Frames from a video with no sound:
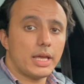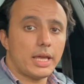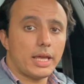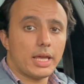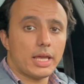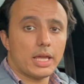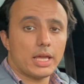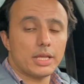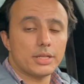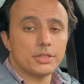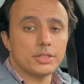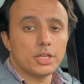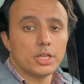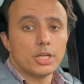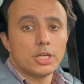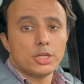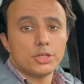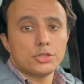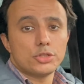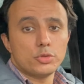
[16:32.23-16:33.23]

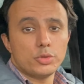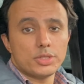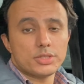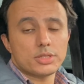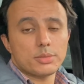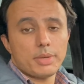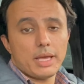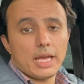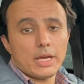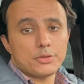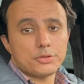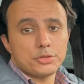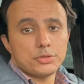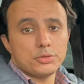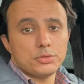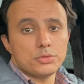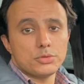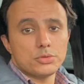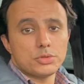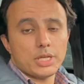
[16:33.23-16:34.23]
and doing some
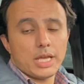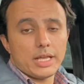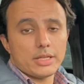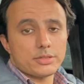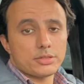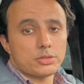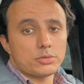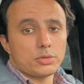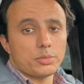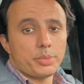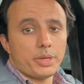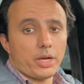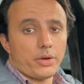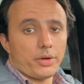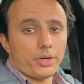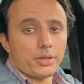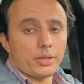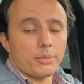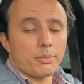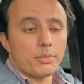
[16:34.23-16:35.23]
how-tos as to
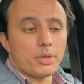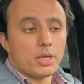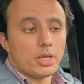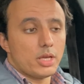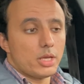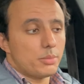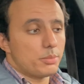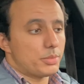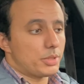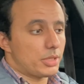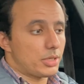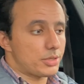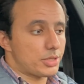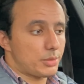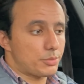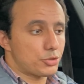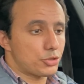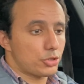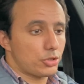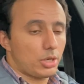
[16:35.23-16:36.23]
repairing them, because
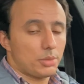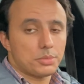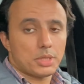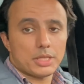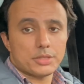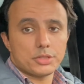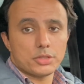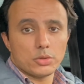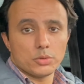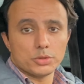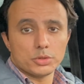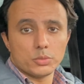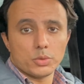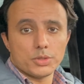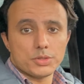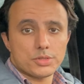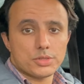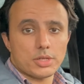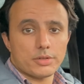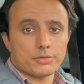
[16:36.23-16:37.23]
I'm sure I'm not the only
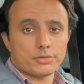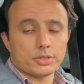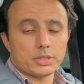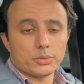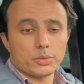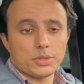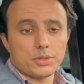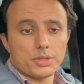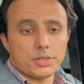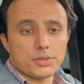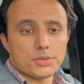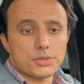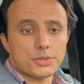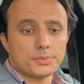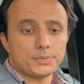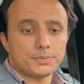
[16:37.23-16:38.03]
one suffering with this.